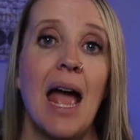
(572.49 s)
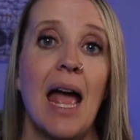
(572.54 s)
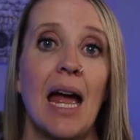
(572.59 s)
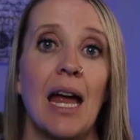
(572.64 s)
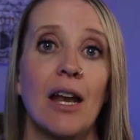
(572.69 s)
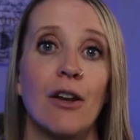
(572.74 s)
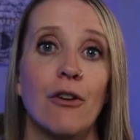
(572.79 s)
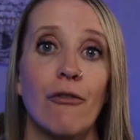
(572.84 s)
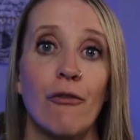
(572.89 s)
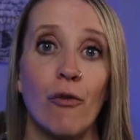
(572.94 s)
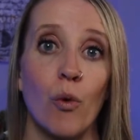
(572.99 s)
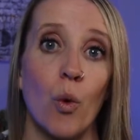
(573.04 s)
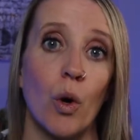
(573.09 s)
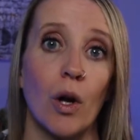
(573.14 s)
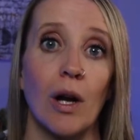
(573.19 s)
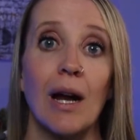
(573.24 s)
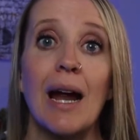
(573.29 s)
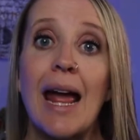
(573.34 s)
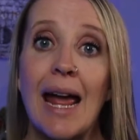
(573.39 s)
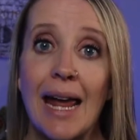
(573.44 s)
and
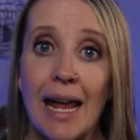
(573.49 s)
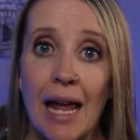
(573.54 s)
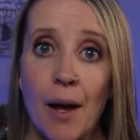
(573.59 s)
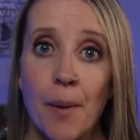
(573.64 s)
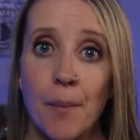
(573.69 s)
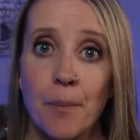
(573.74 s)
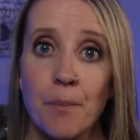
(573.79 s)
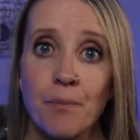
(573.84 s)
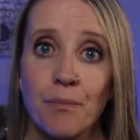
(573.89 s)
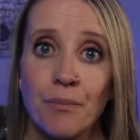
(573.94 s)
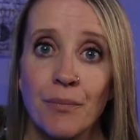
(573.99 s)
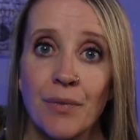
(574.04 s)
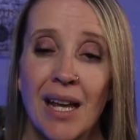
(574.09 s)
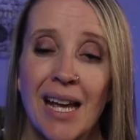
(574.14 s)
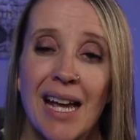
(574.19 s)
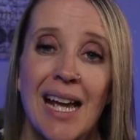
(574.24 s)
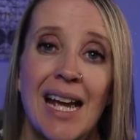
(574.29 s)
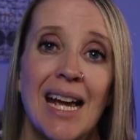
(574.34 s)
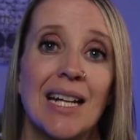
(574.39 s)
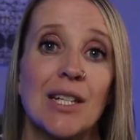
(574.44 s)
4 a.m.
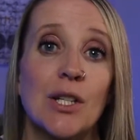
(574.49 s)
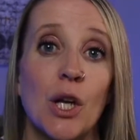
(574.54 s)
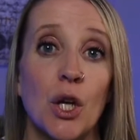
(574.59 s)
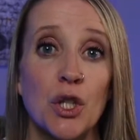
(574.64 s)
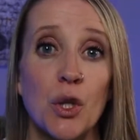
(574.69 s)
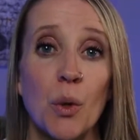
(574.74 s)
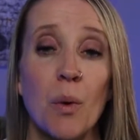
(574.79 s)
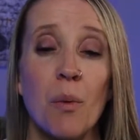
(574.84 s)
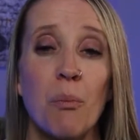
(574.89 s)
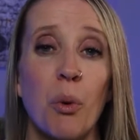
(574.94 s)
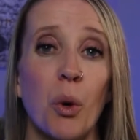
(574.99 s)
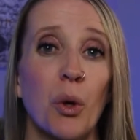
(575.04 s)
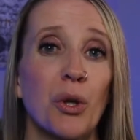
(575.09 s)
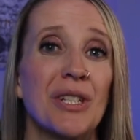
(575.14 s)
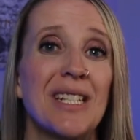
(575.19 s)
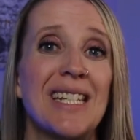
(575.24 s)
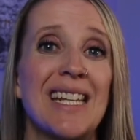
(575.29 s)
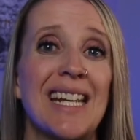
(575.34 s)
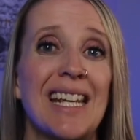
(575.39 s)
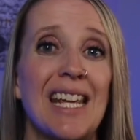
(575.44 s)
It's also
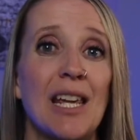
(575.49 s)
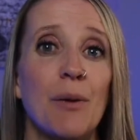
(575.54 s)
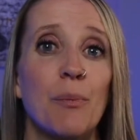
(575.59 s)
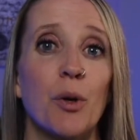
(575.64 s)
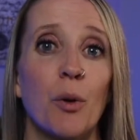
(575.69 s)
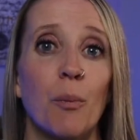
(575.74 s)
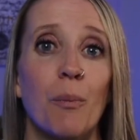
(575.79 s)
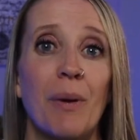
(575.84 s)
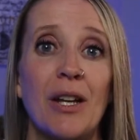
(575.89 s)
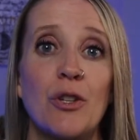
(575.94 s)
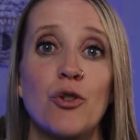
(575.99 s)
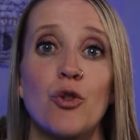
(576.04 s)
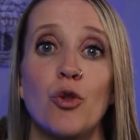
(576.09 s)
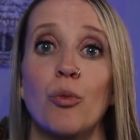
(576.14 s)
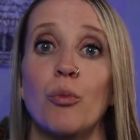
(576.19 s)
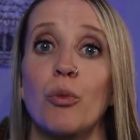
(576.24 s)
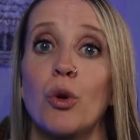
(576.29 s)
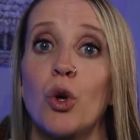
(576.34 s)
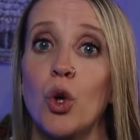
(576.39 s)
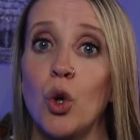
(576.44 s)
important to keep your
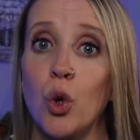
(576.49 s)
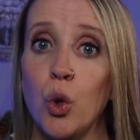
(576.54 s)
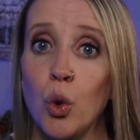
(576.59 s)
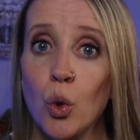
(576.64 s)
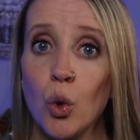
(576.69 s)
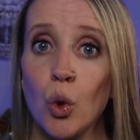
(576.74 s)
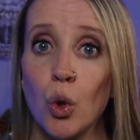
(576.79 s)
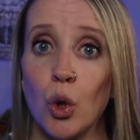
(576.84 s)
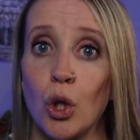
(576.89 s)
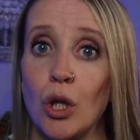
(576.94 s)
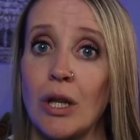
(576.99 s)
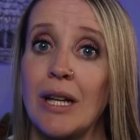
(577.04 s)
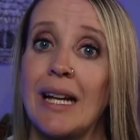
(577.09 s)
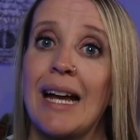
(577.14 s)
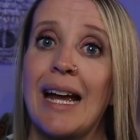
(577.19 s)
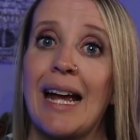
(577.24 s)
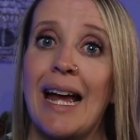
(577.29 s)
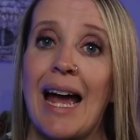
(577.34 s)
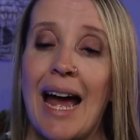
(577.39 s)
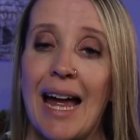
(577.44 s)
bedroom cool
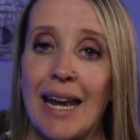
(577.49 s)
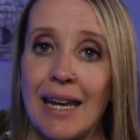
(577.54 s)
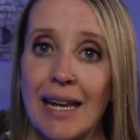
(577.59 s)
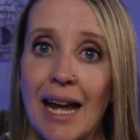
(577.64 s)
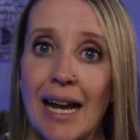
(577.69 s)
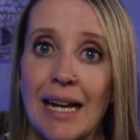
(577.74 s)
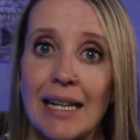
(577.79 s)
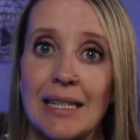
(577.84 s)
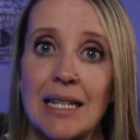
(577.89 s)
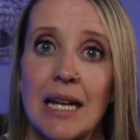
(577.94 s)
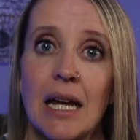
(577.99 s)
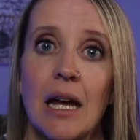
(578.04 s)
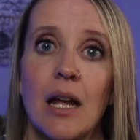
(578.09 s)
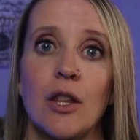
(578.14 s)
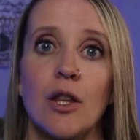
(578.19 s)
at night.